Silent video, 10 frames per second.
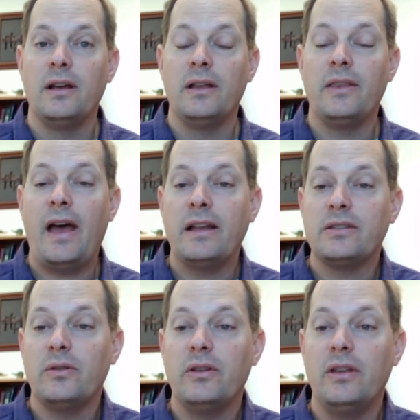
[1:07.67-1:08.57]
That
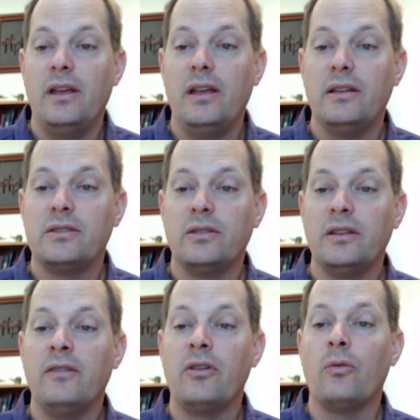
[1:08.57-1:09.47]
to
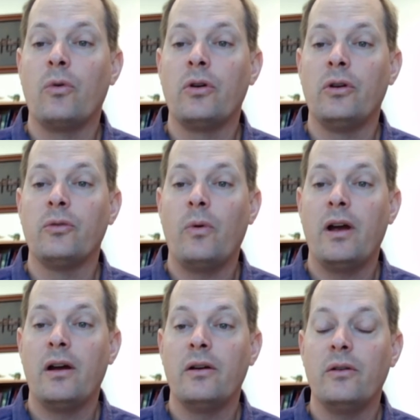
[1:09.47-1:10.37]
live in a world
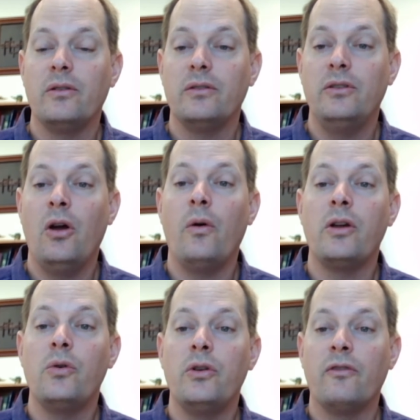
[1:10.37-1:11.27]
where knowing
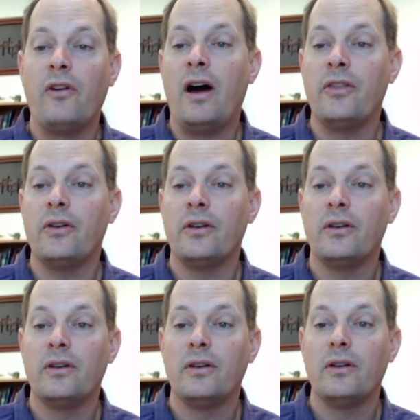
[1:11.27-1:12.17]
who your father
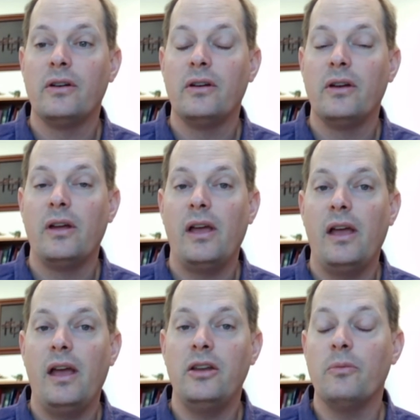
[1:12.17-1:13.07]

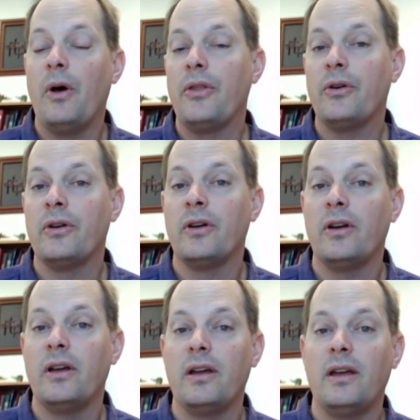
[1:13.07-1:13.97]
and your mother
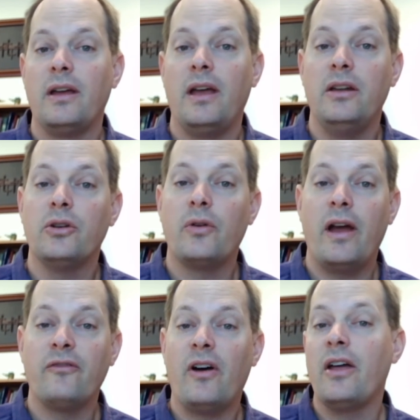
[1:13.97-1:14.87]
and your
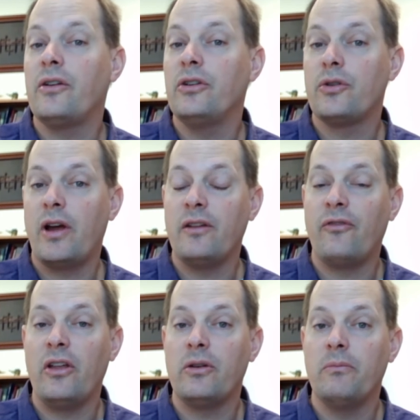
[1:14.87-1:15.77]
grandfather and your
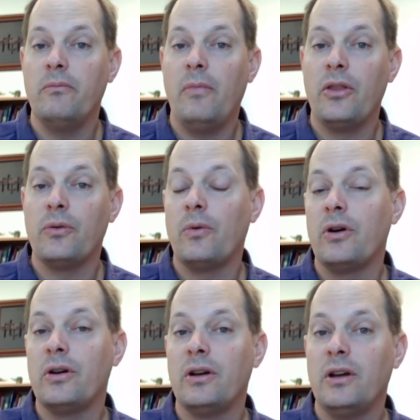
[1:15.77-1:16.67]
grandmother were